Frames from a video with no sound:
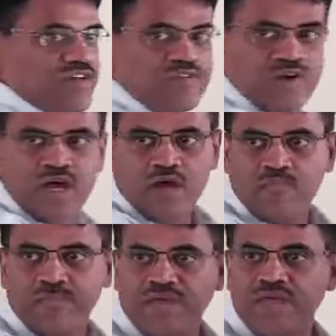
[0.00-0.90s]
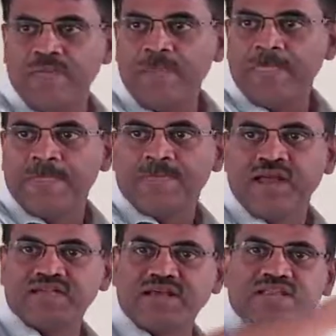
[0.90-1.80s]
of P,
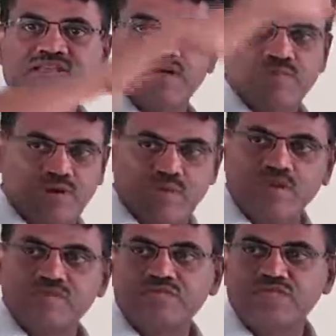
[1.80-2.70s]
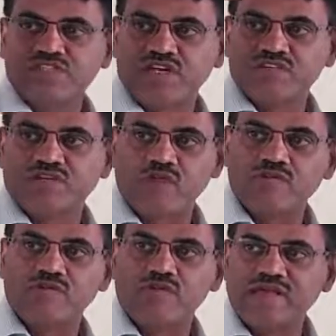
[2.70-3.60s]
I said these are problems which are
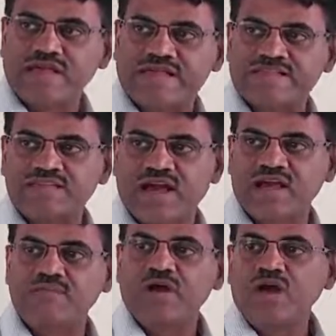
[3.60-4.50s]
solvable in time,